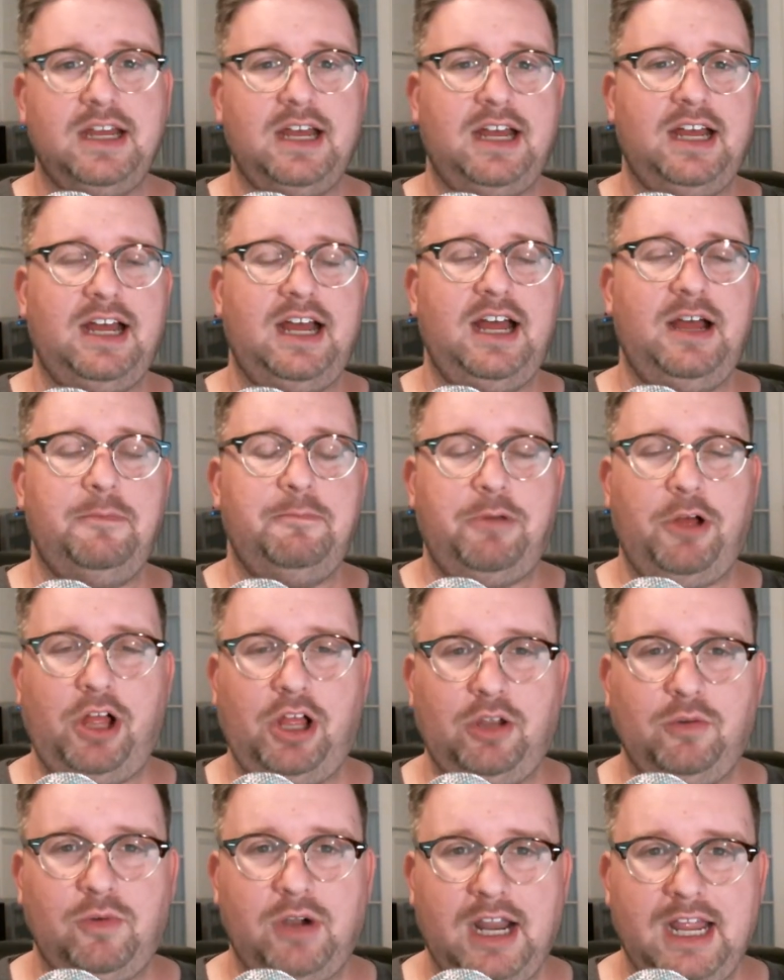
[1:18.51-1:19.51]

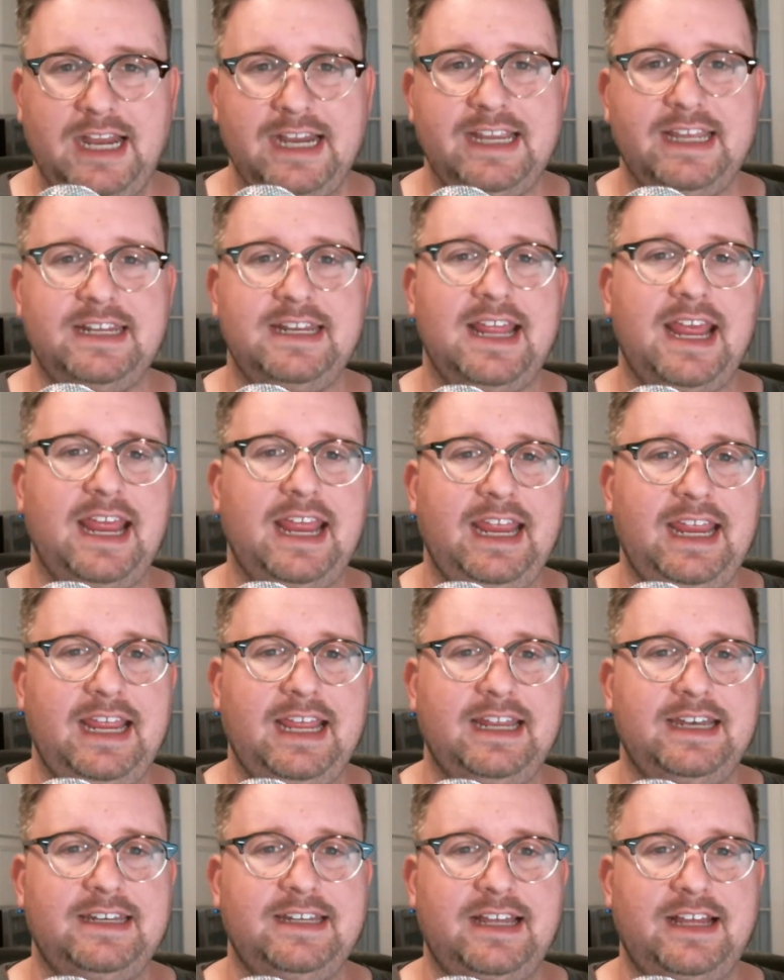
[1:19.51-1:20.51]
Paul Ryan
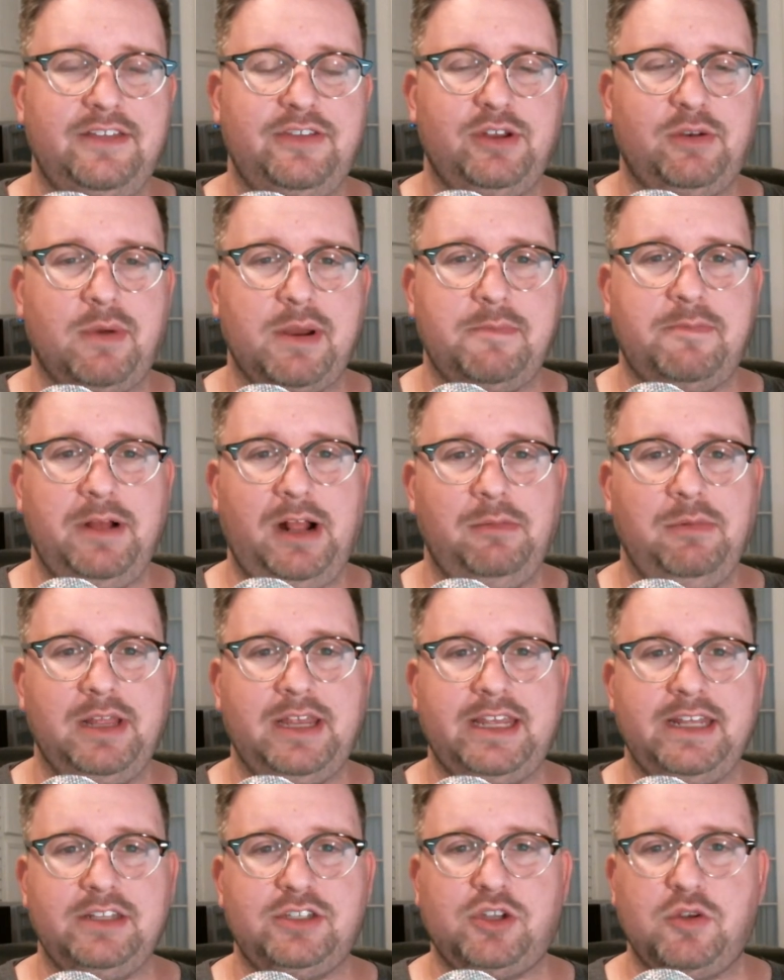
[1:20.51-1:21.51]
and the
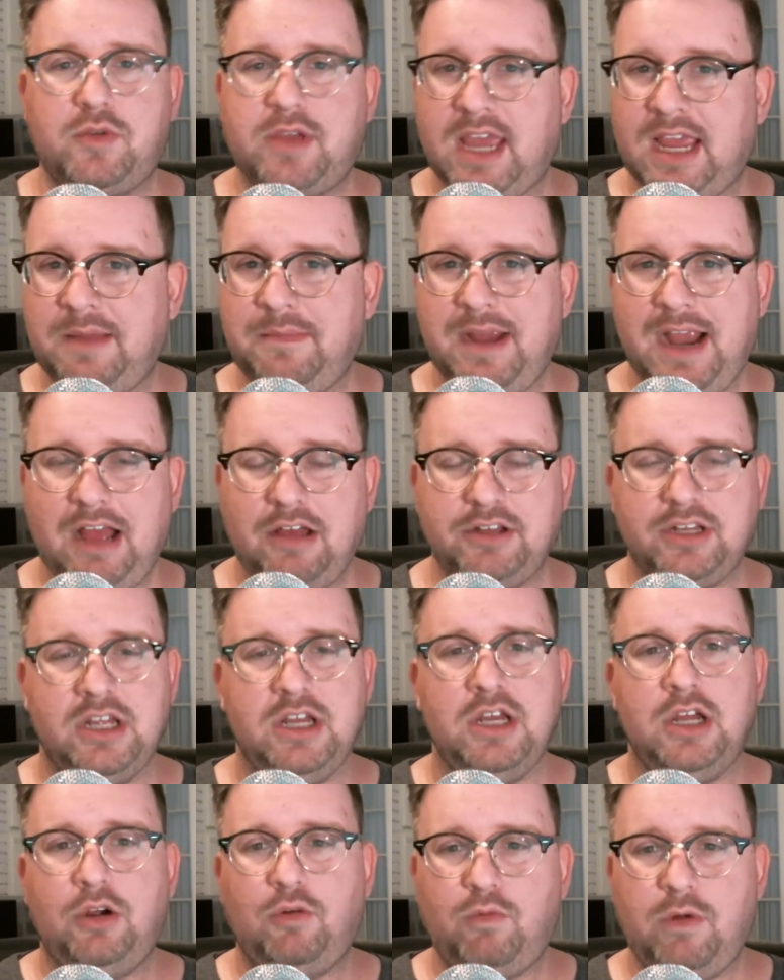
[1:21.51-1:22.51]
Republicans who came out
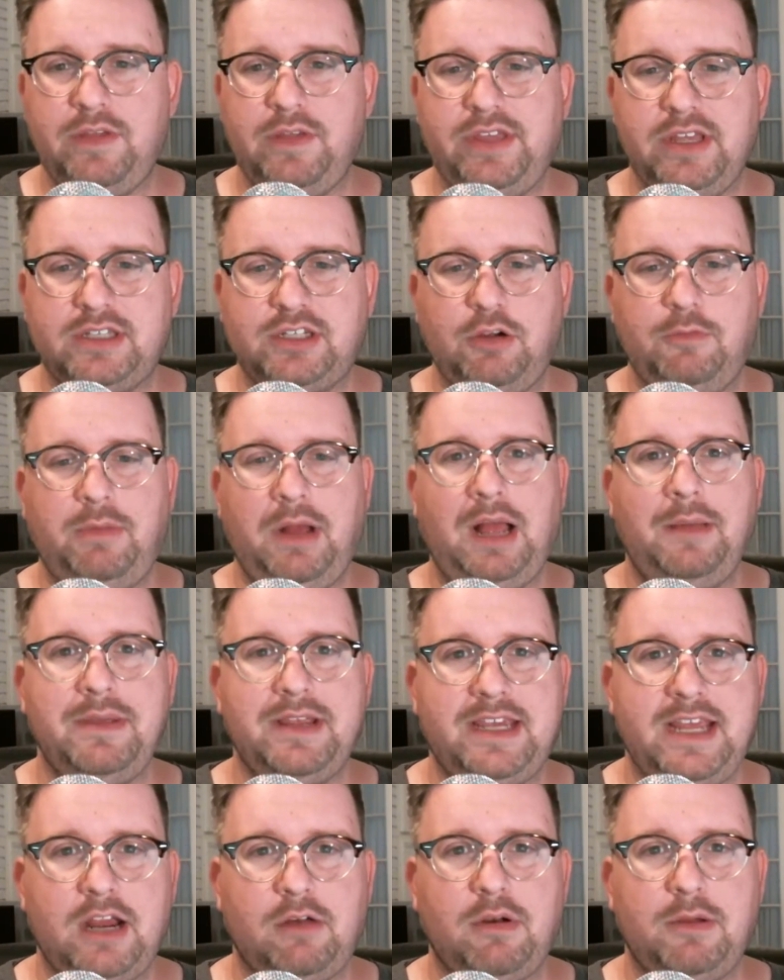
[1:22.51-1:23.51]
with this
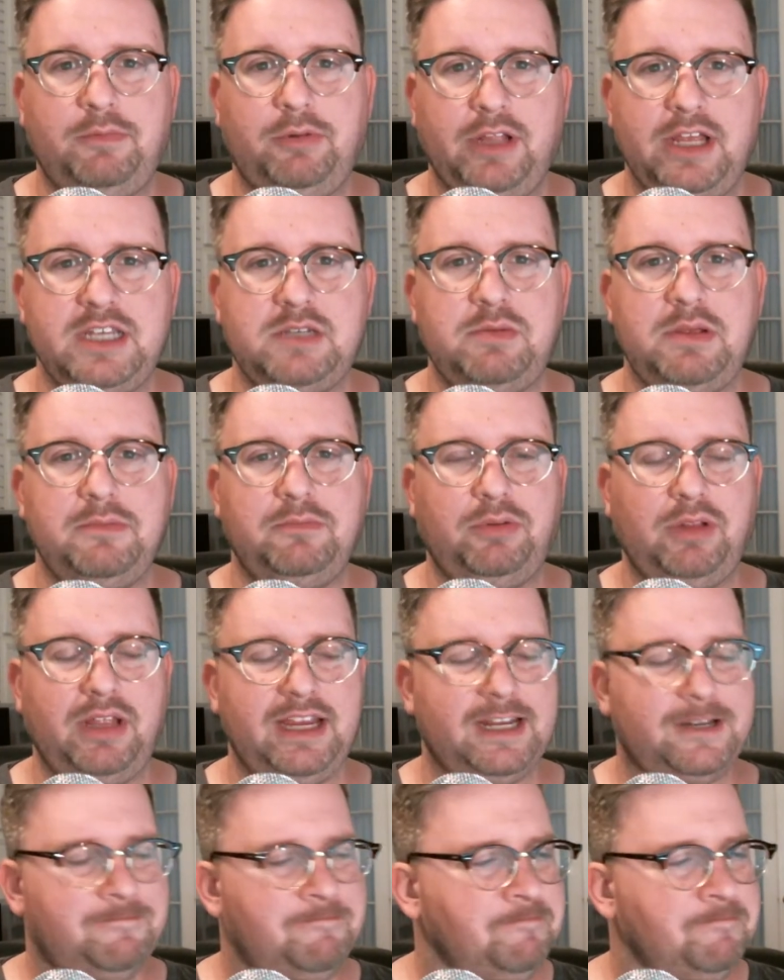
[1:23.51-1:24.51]
Obamacare replacement
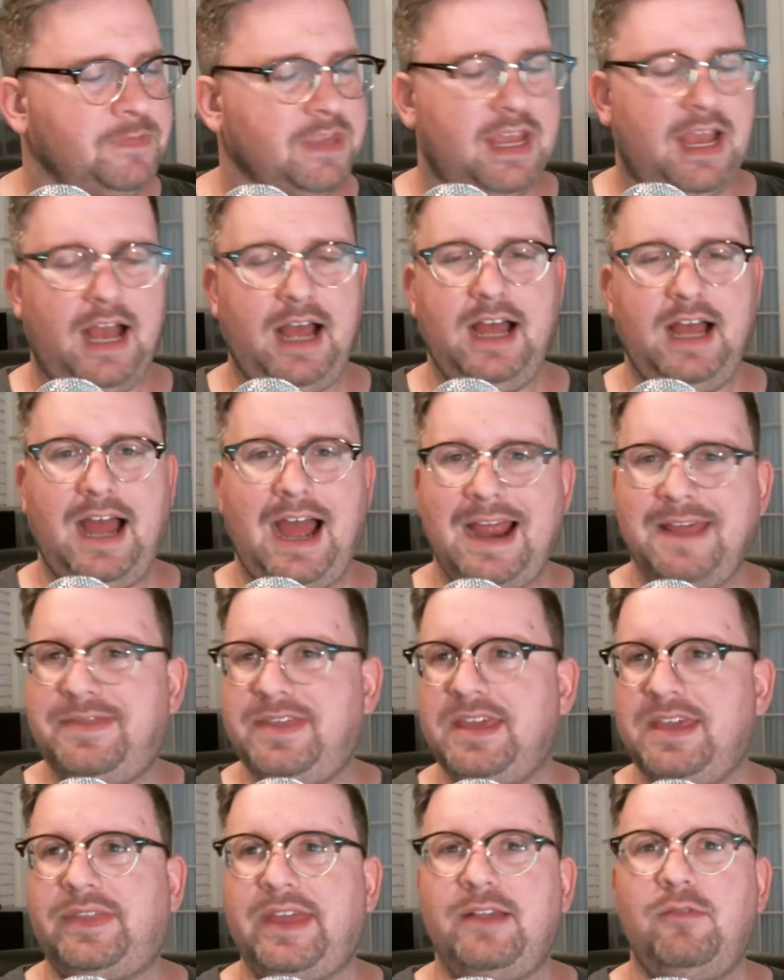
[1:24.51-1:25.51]
plan, I
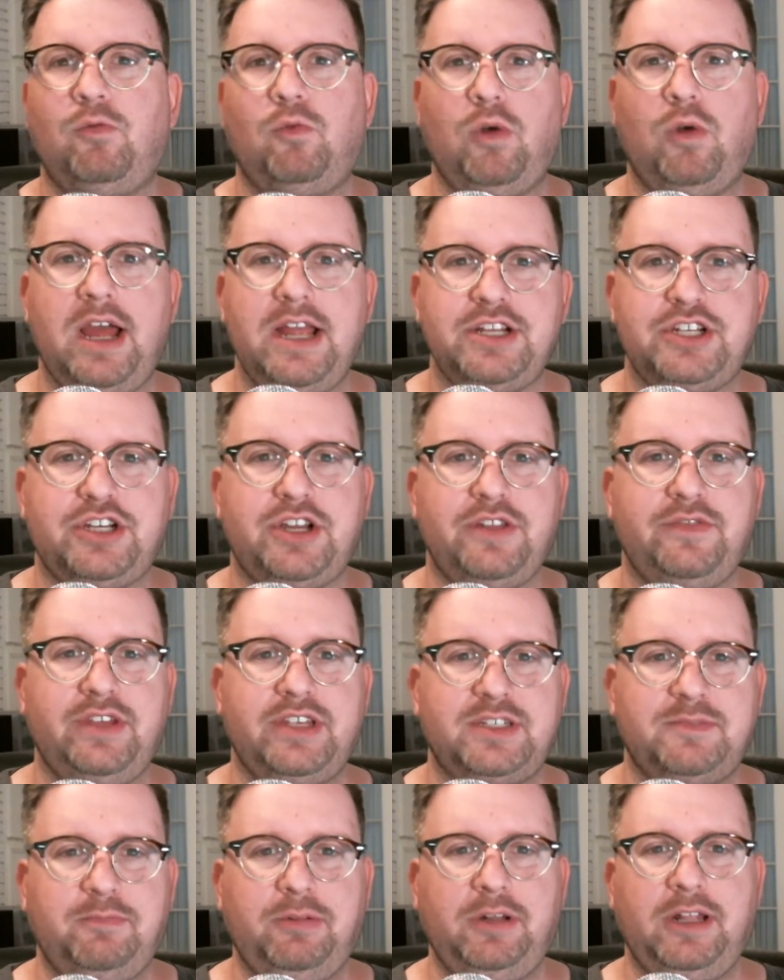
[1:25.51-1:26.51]
think they rushed
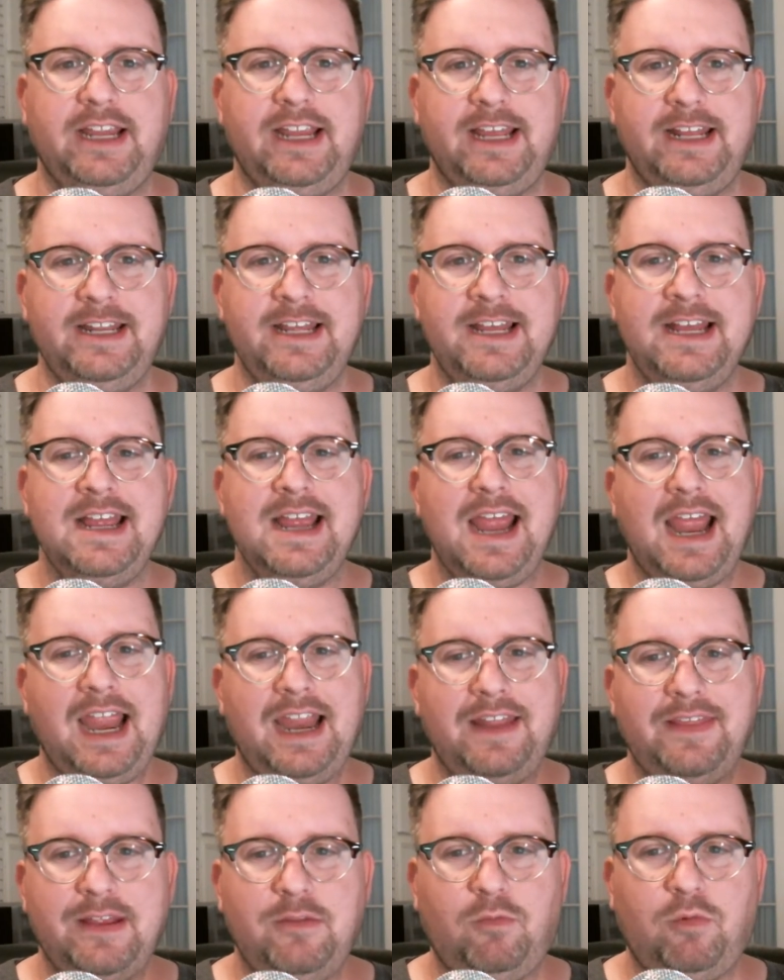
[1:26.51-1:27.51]
this plan
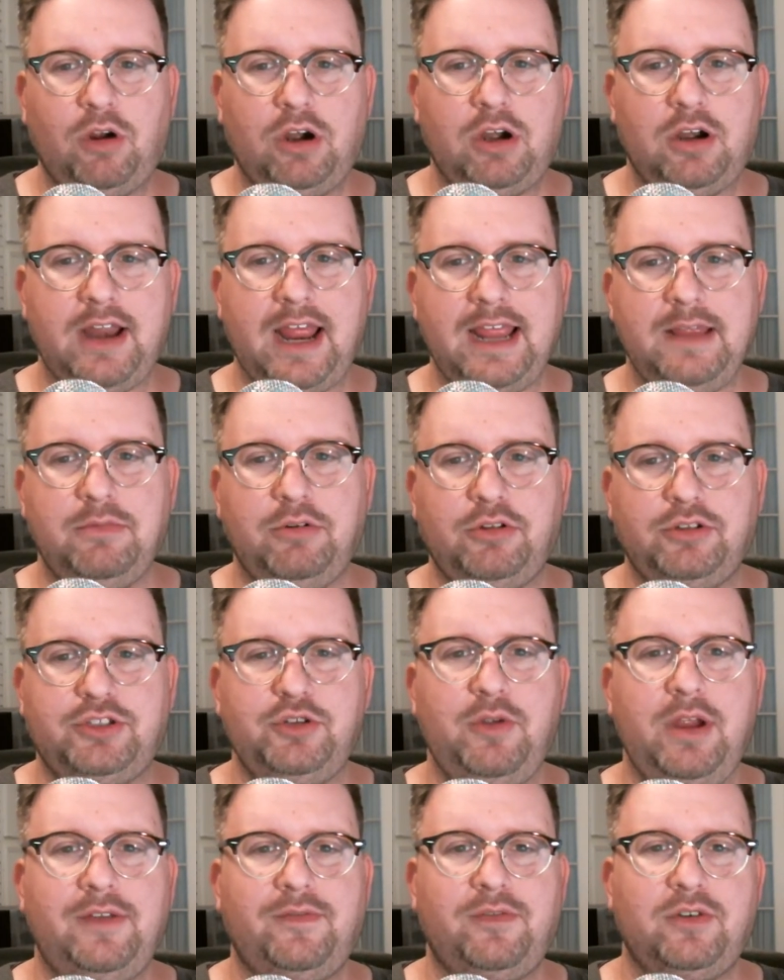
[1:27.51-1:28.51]
and they weren't able
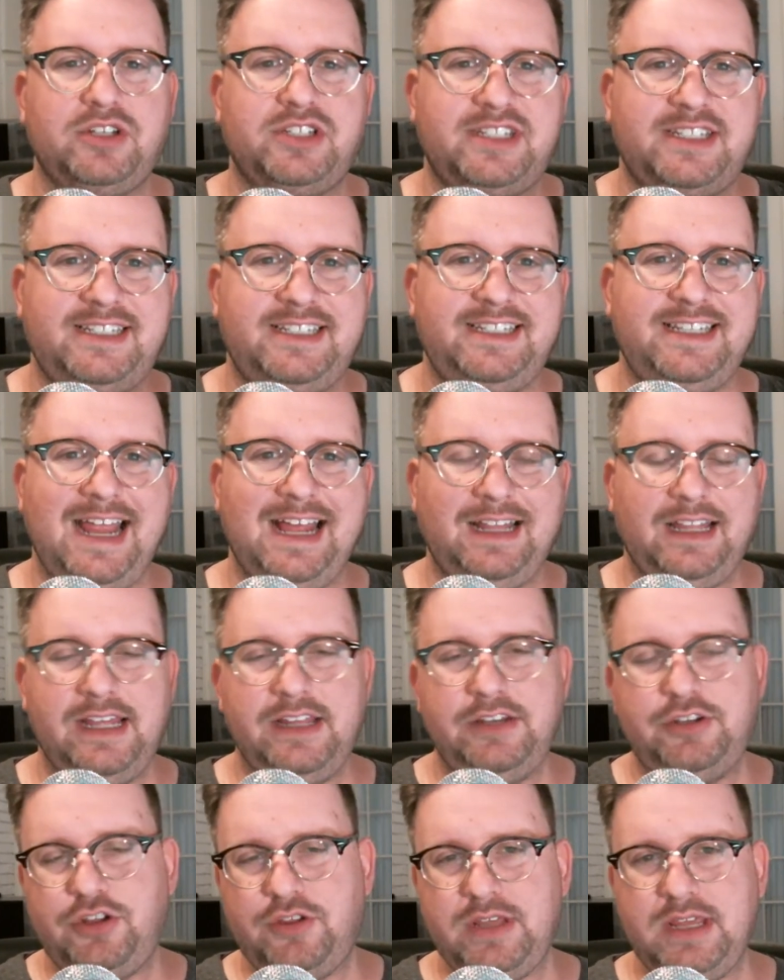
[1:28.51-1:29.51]
to ever sell
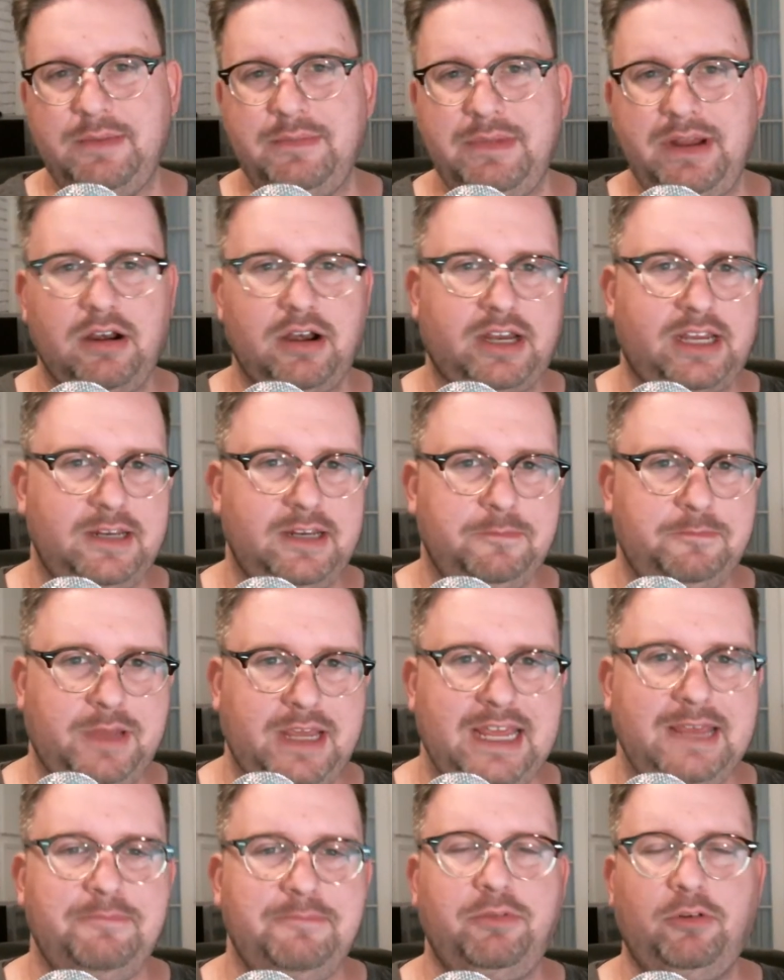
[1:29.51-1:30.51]
it to the American
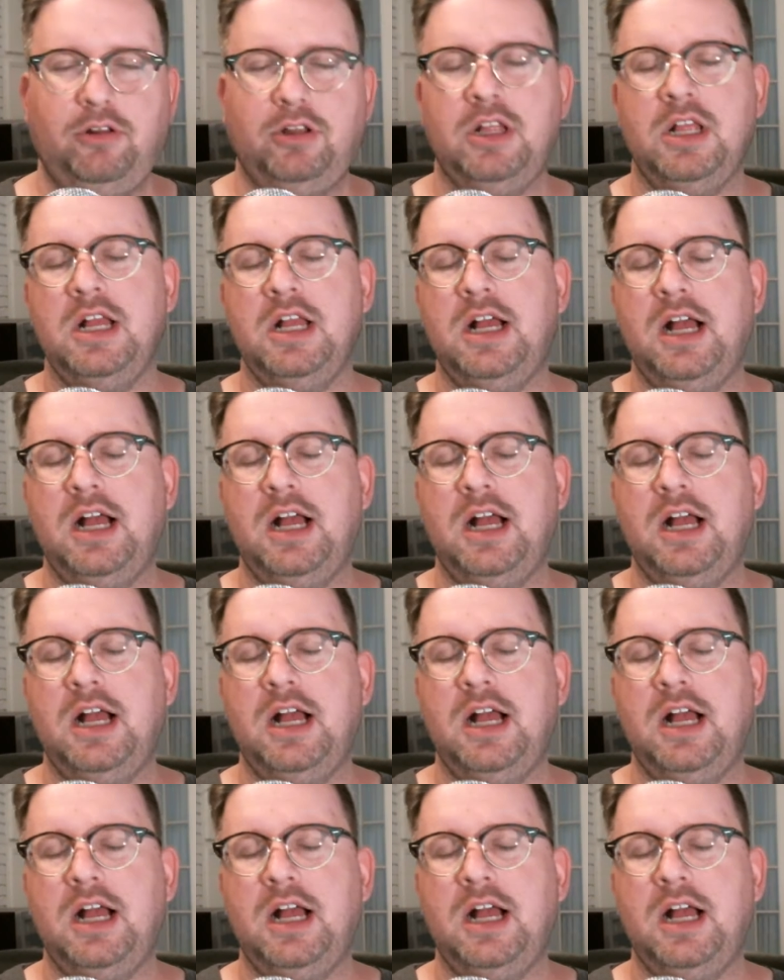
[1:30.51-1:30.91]
people.